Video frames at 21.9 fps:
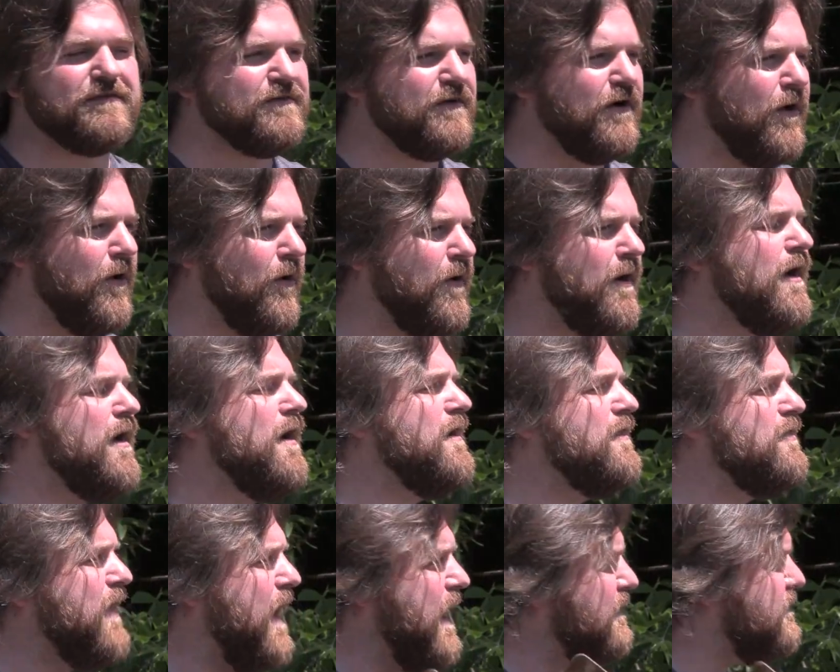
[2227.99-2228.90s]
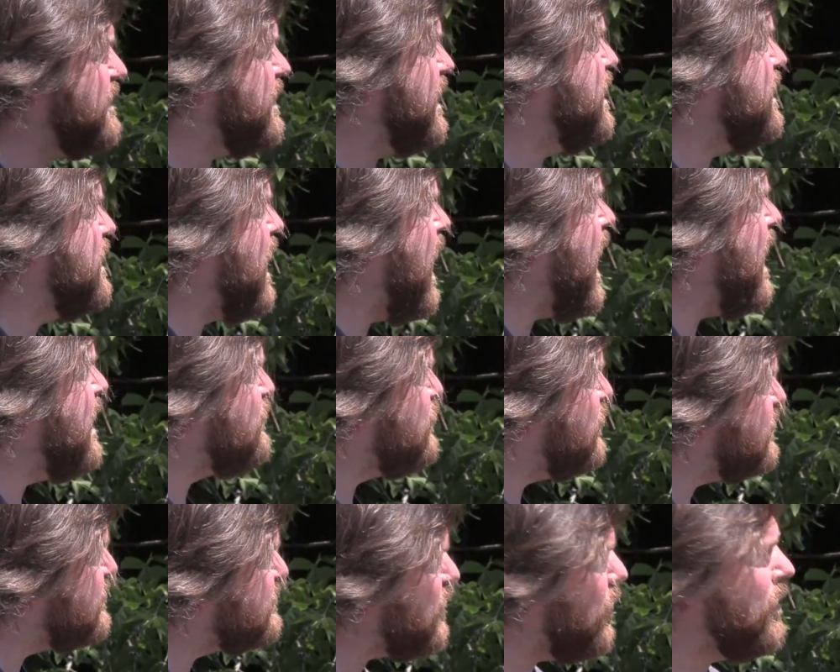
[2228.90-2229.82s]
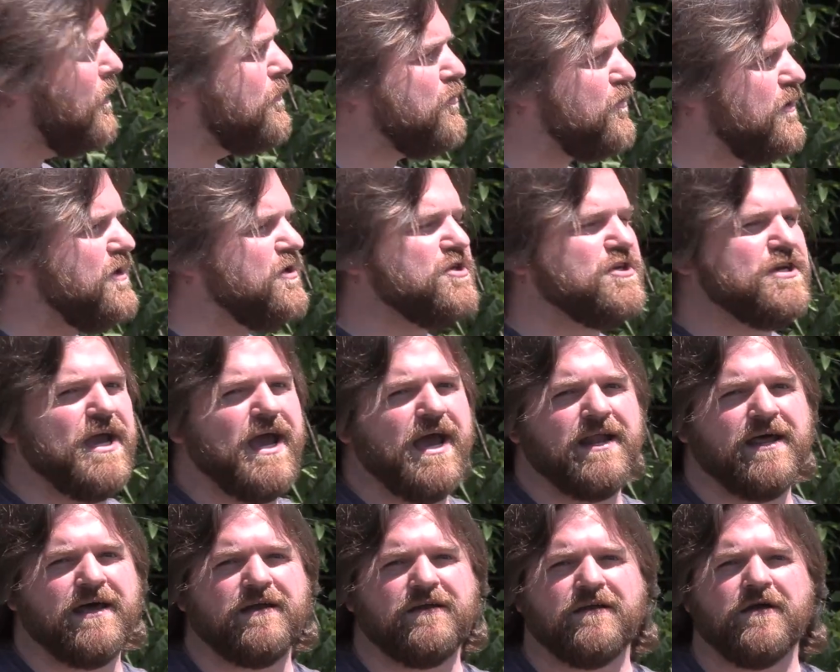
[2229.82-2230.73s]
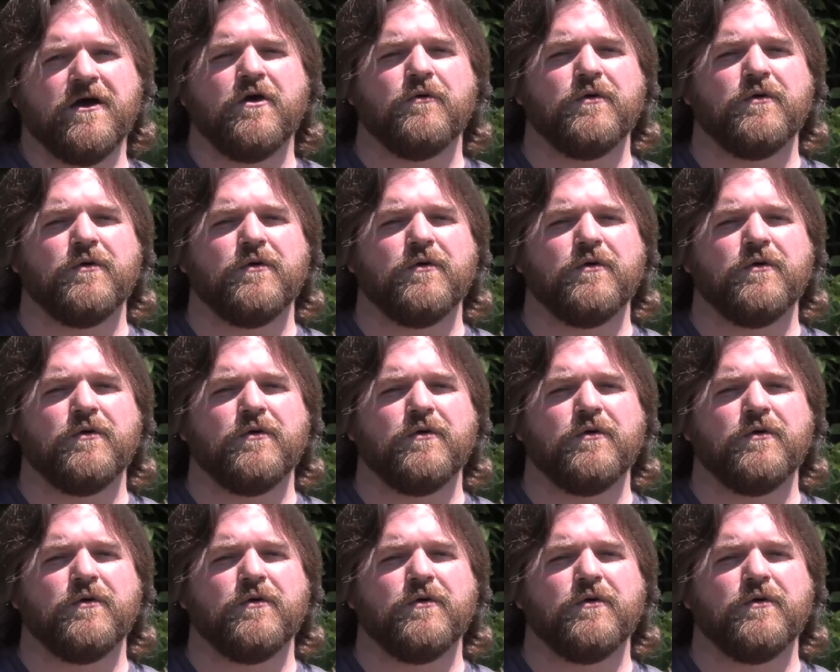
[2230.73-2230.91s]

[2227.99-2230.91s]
So thanks again, guys. We so appreciate it.